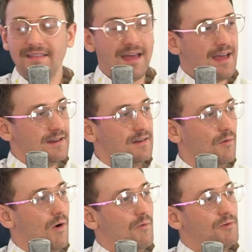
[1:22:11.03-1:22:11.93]
then
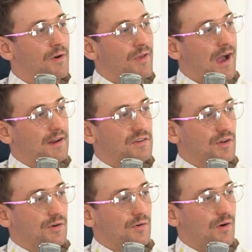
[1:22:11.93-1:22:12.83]
what we really ought to
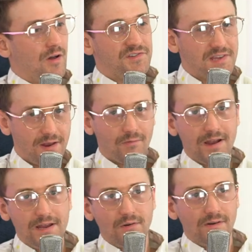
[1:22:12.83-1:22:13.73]
do, I'll say it
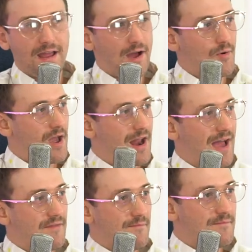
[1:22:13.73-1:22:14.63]
right here and now, we ought to
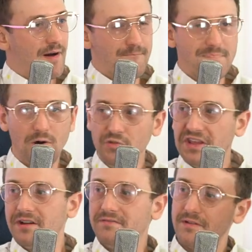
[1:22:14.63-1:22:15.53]
have a, a
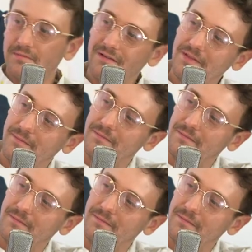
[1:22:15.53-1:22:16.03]
melding of the of the